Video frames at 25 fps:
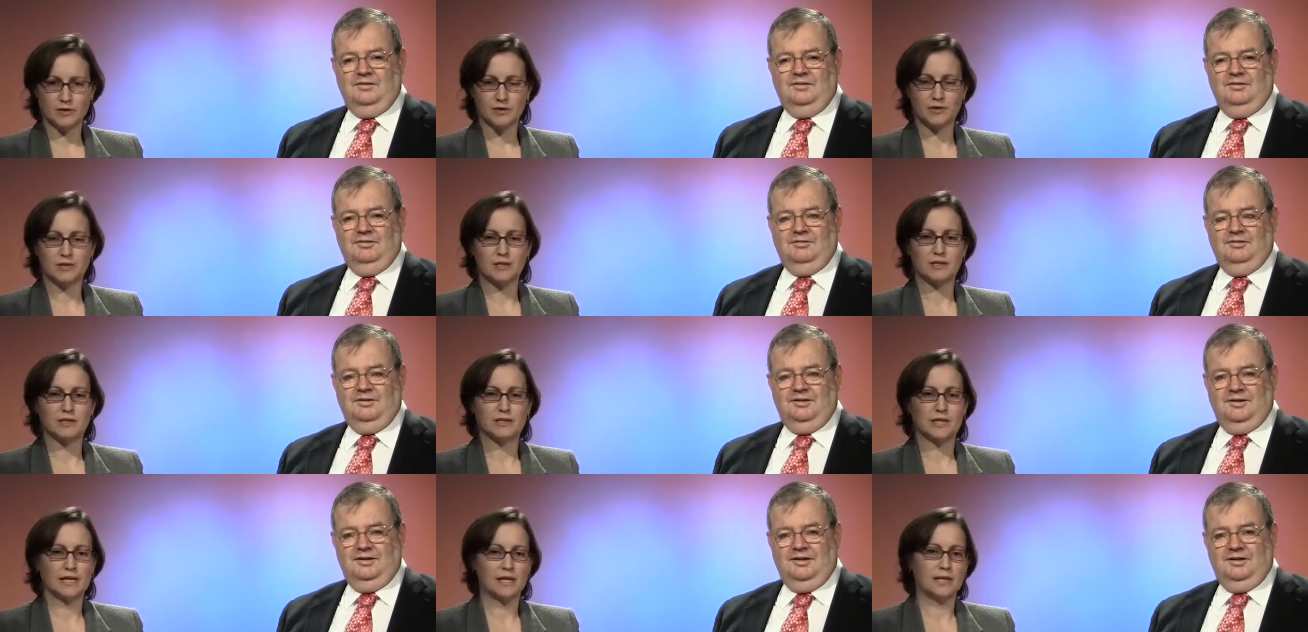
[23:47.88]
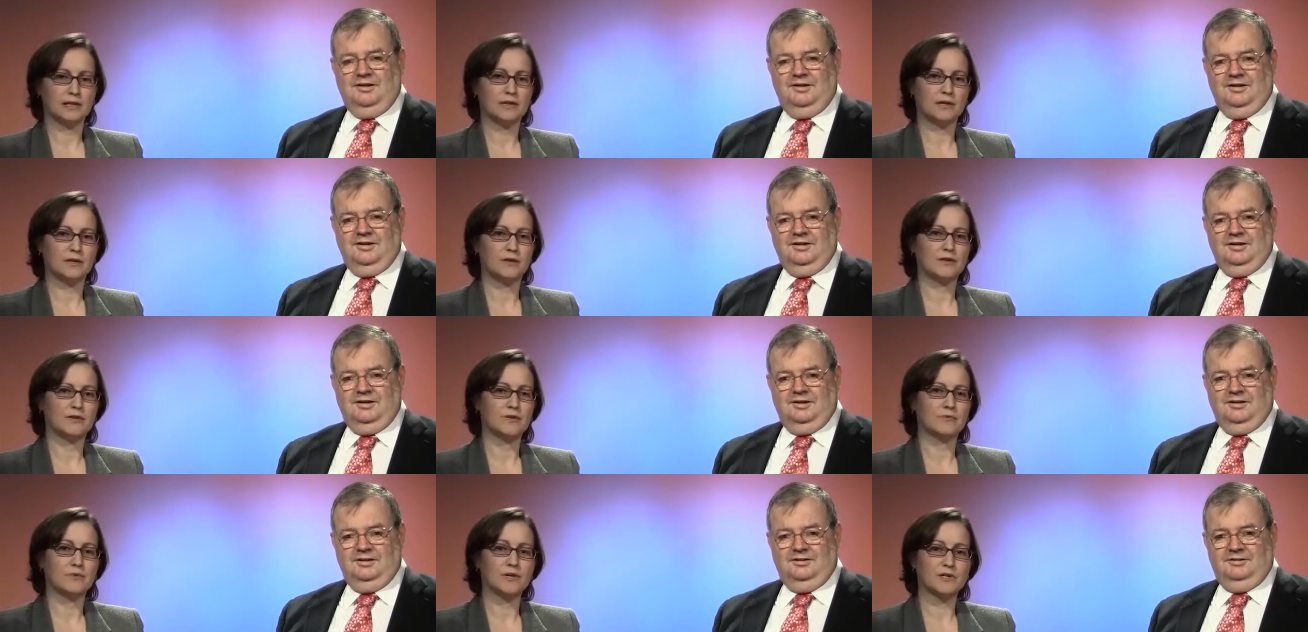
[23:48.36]
Speaker 1: You can
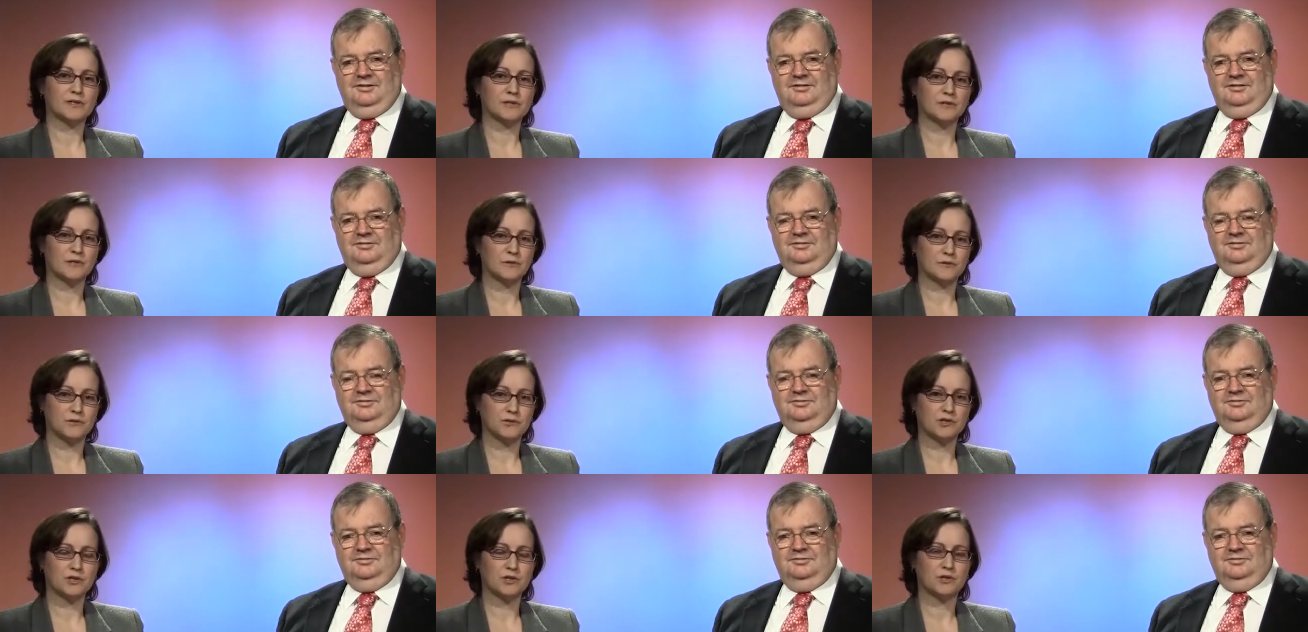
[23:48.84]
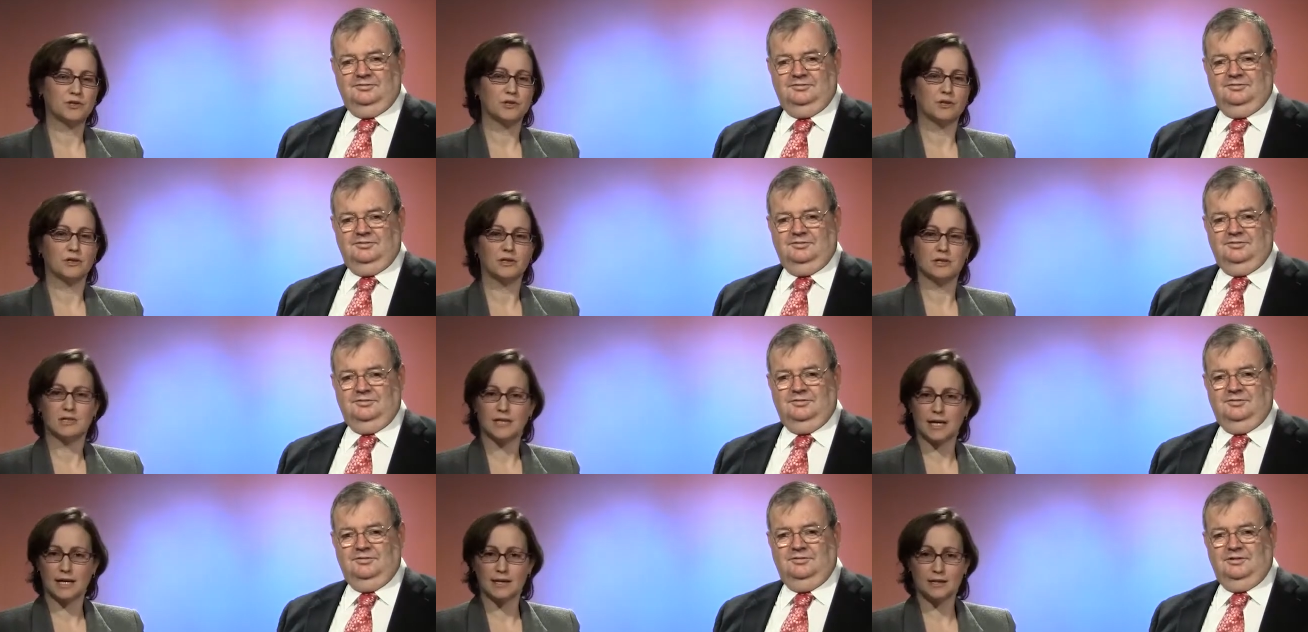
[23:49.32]
download the resolution, you
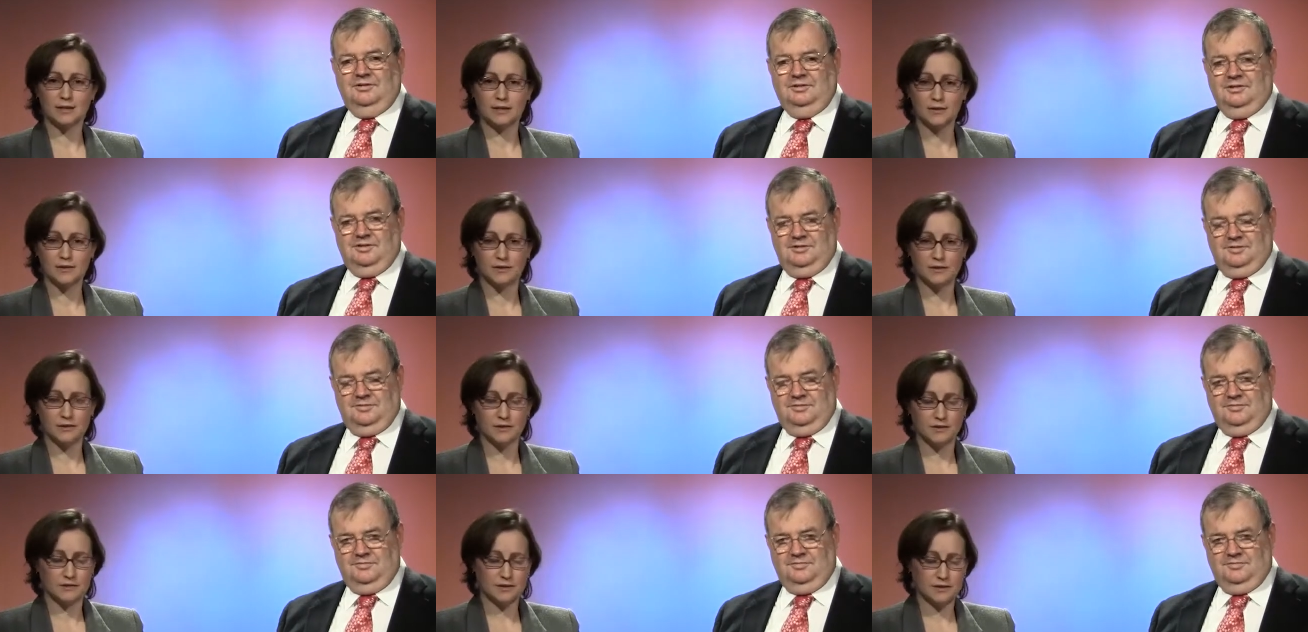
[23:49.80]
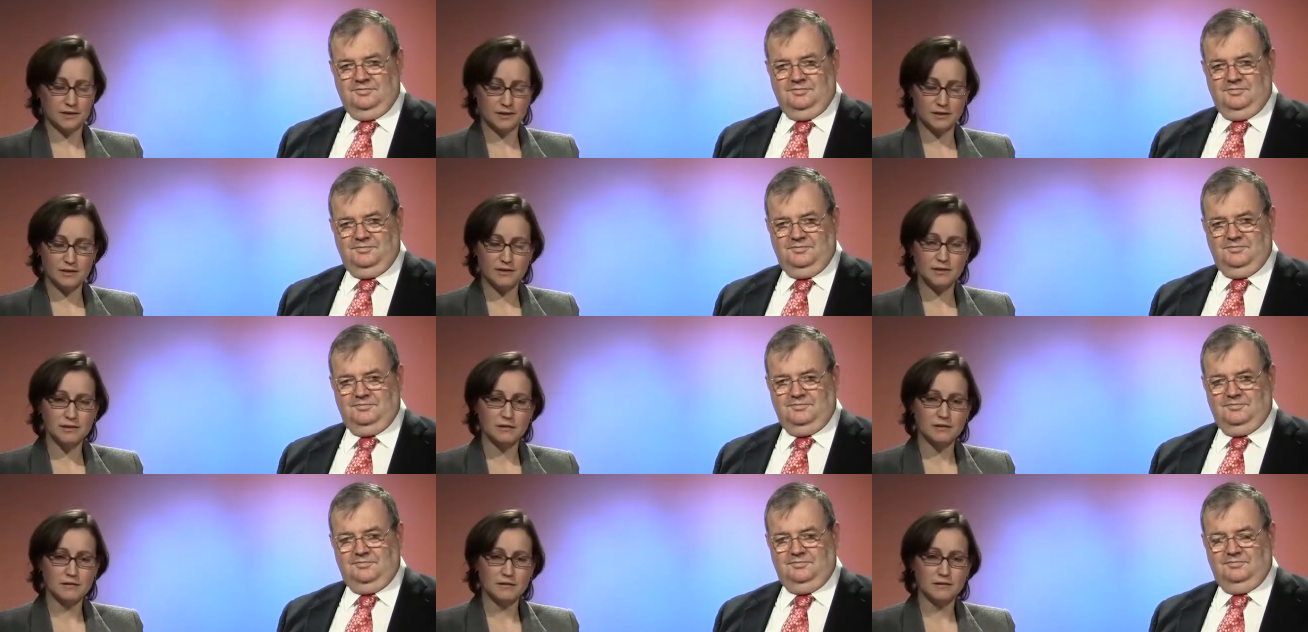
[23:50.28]
can download the new
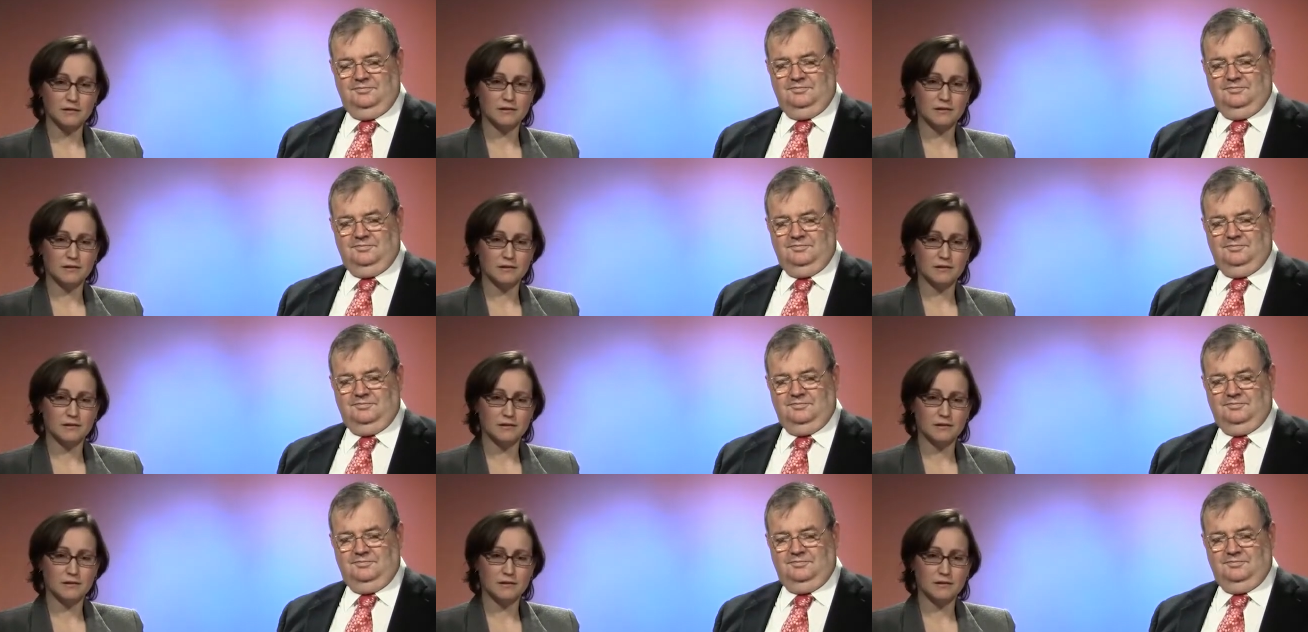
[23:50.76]
citizen,